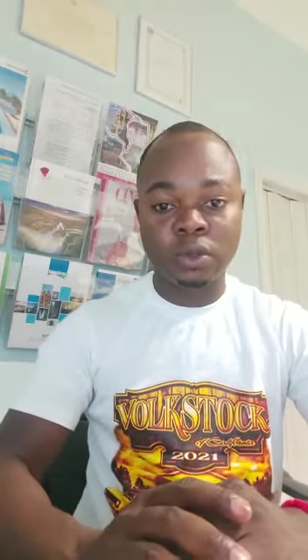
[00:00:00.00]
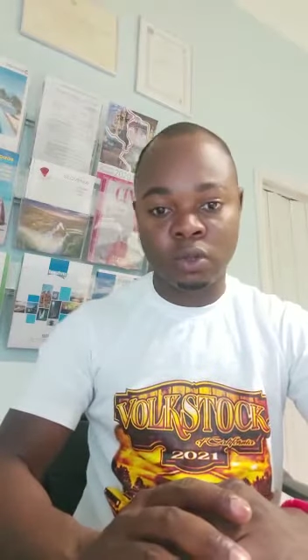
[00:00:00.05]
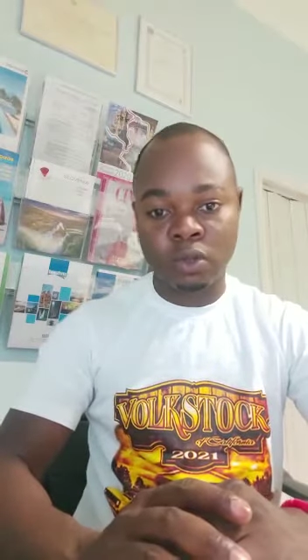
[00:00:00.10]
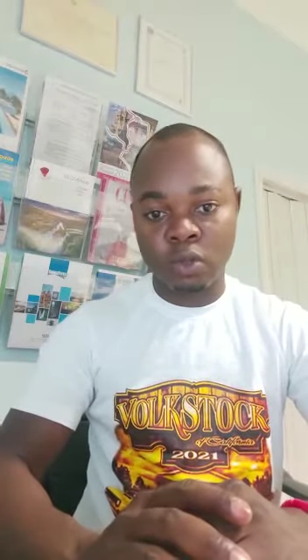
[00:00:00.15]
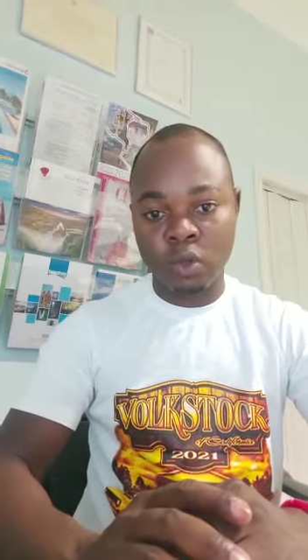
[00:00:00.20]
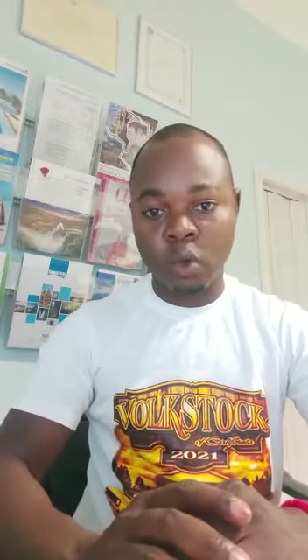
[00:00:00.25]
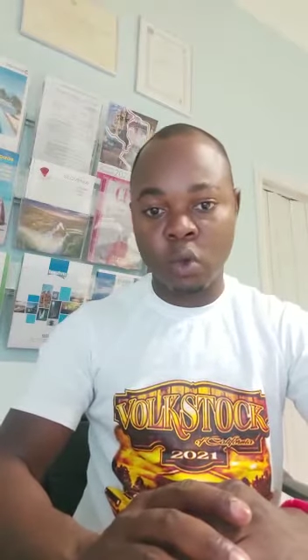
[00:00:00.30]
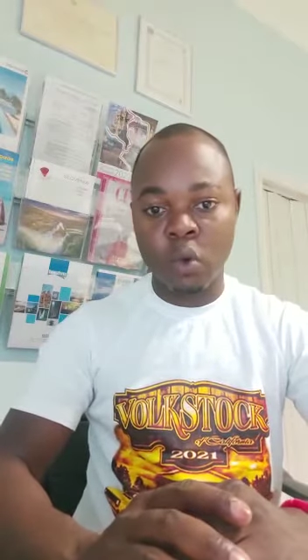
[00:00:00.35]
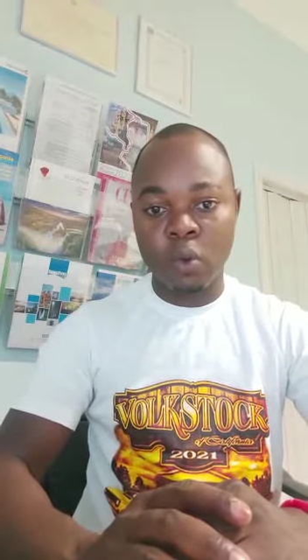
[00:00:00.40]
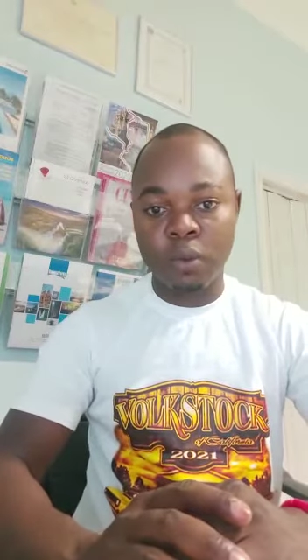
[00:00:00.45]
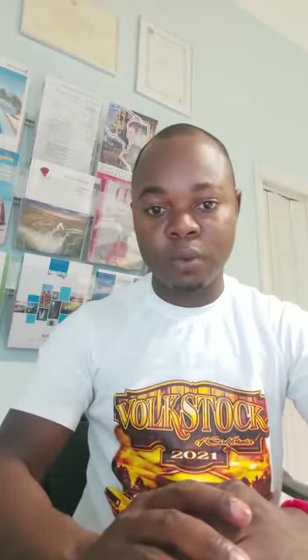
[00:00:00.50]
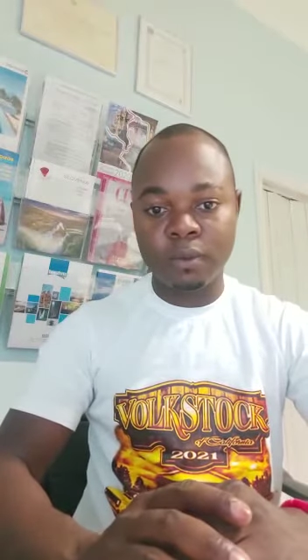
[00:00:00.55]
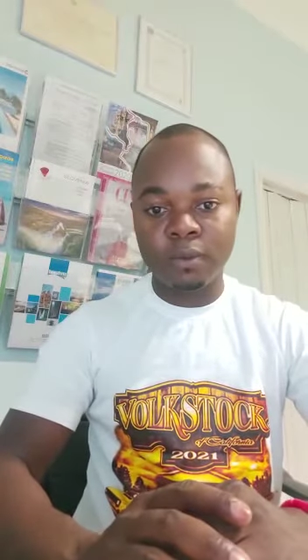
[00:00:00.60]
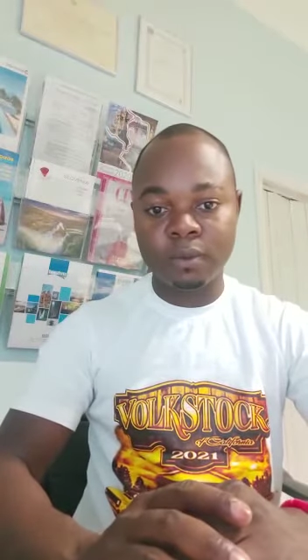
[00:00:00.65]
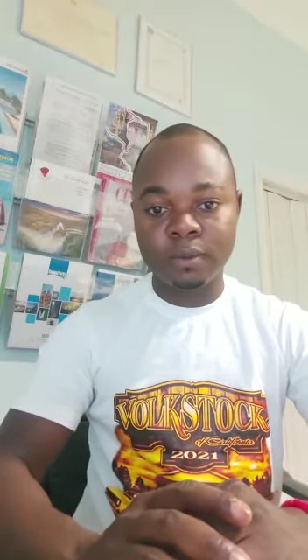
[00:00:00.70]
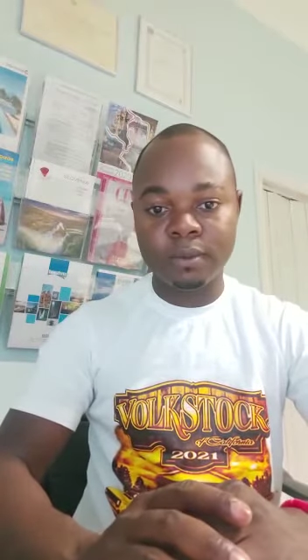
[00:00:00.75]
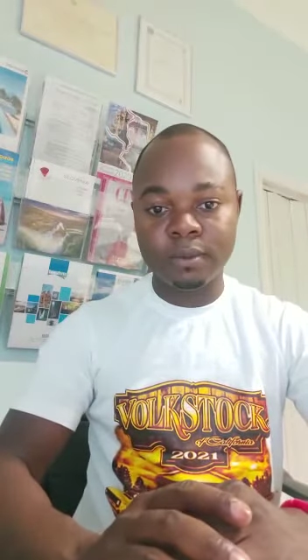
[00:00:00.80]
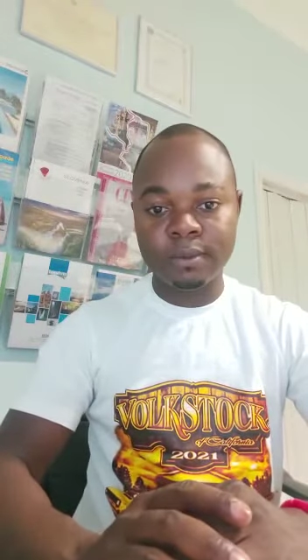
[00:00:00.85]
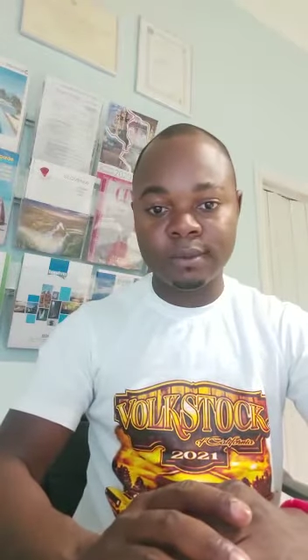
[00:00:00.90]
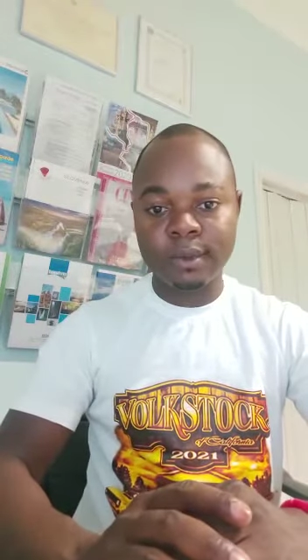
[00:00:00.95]
to go.
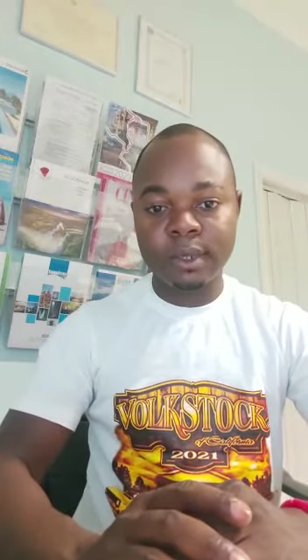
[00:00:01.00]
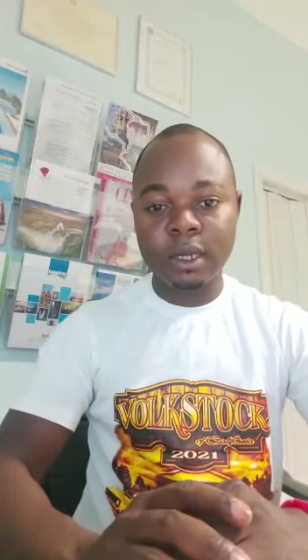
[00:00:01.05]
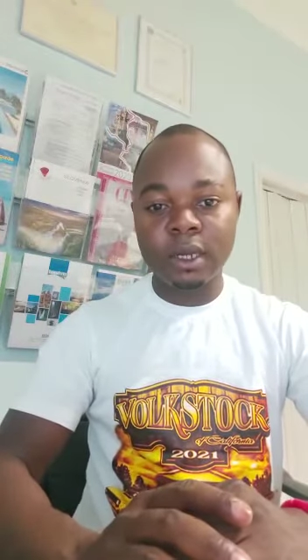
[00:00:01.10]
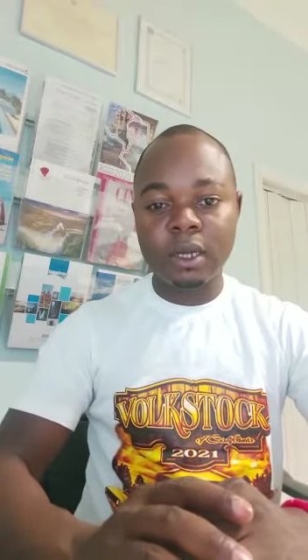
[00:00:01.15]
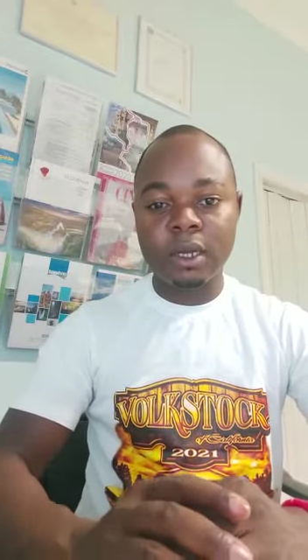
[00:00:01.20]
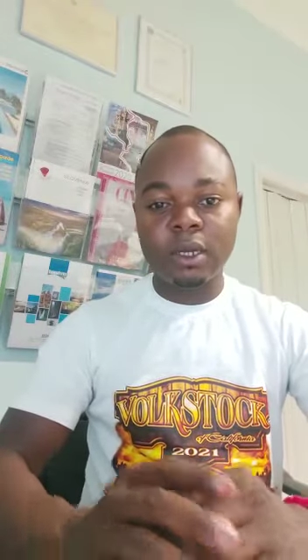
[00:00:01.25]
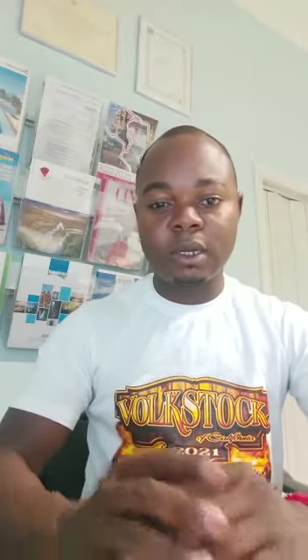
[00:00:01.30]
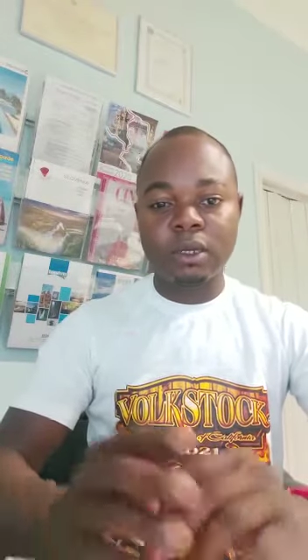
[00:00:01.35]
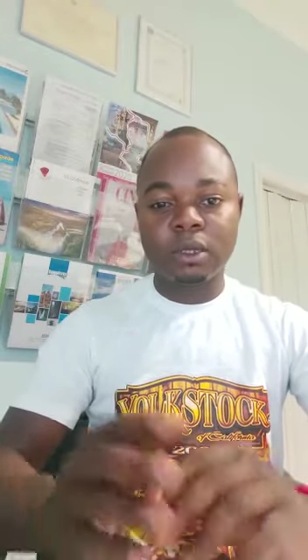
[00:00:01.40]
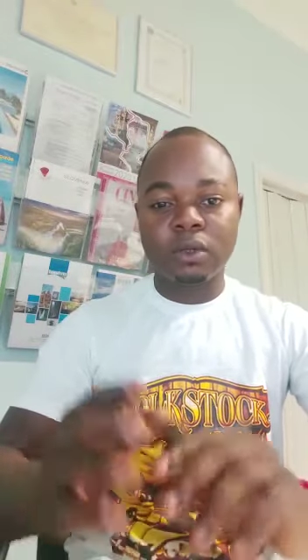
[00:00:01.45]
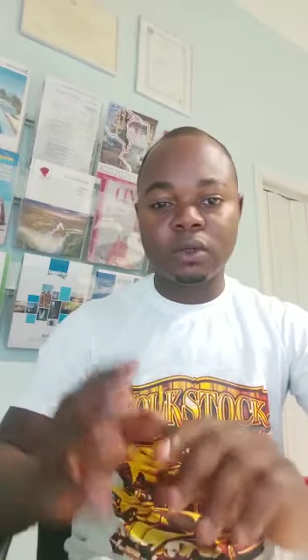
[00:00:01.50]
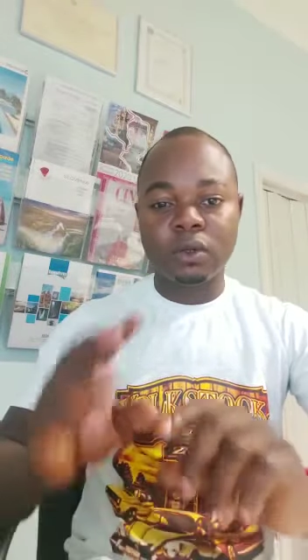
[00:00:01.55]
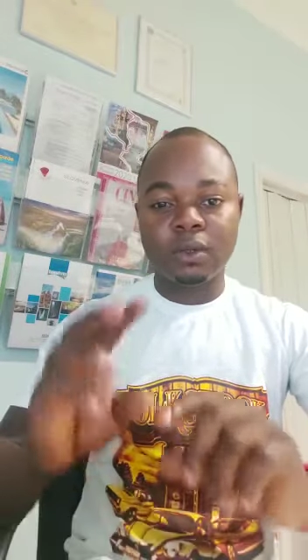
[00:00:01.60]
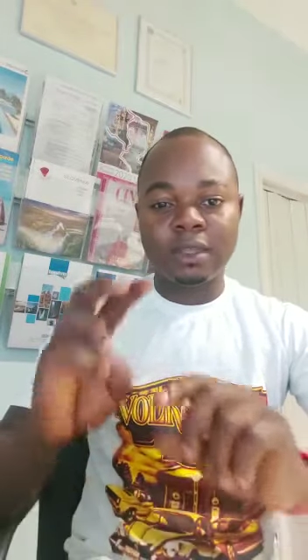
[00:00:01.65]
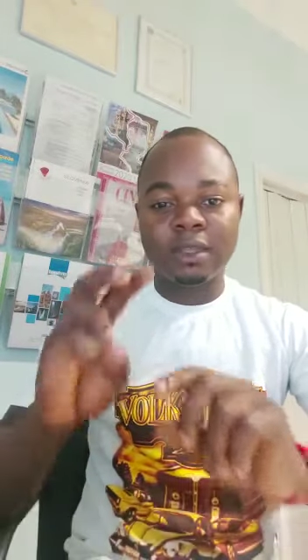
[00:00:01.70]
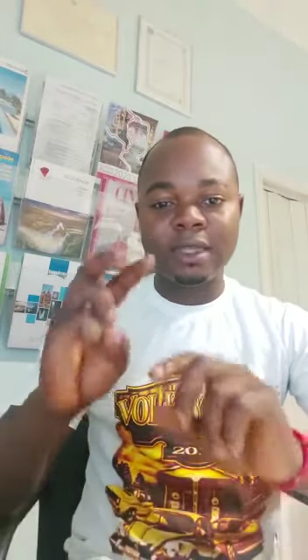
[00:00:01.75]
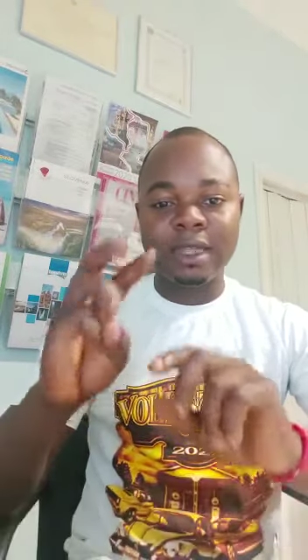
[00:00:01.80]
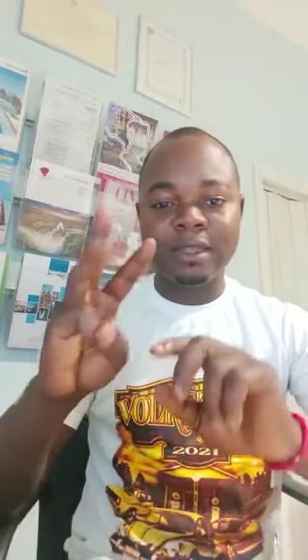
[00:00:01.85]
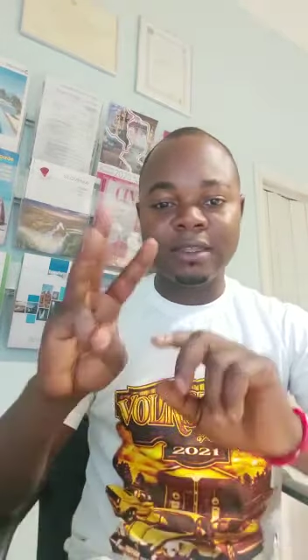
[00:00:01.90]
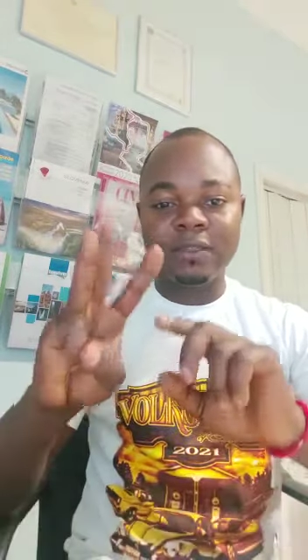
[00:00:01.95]
So
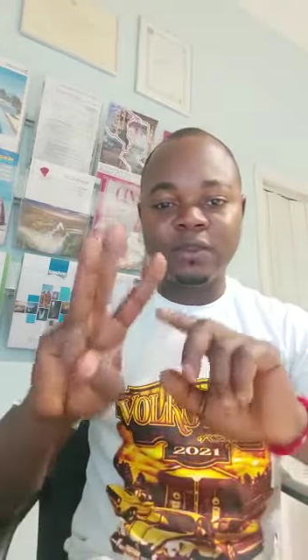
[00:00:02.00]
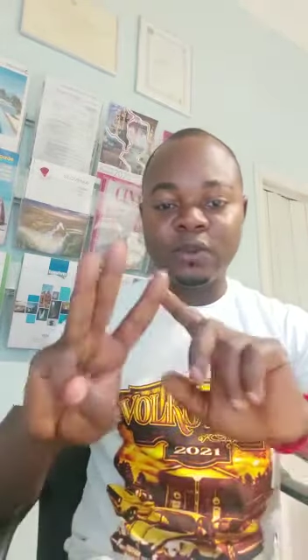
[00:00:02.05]
these are the